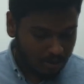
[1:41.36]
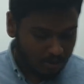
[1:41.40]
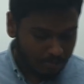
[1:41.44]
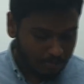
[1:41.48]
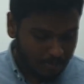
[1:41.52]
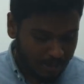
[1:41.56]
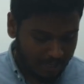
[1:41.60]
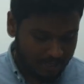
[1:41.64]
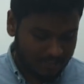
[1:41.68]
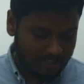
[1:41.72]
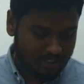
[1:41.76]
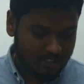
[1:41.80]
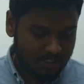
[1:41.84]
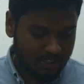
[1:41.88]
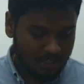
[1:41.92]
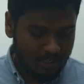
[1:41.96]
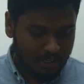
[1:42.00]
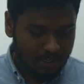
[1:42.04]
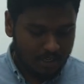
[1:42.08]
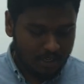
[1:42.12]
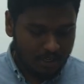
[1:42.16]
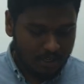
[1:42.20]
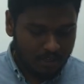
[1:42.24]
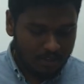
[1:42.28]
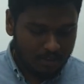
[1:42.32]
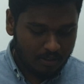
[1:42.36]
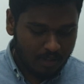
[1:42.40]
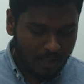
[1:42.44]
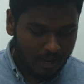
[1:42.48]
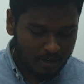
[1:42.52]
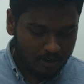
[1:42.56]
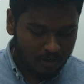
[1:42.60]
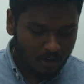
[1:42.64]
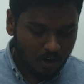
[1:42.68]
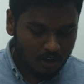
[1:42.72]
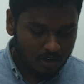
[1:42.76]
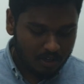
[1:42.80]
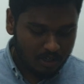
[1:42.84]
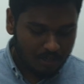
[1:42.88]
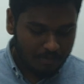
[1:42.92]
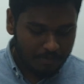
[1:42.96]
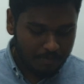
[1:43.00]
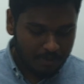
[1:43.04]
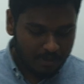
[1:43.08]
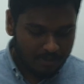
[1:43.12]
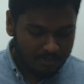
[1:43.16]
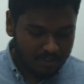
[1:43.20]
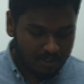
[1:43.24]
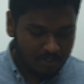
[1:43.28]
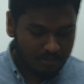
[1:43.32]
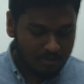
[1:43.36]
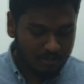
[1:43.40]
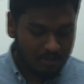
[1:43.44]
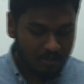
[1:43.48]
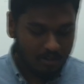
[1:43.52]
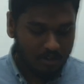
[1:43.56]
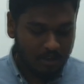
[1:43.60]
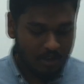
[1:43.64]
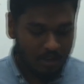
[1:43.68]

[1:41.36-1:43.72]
based, that not represent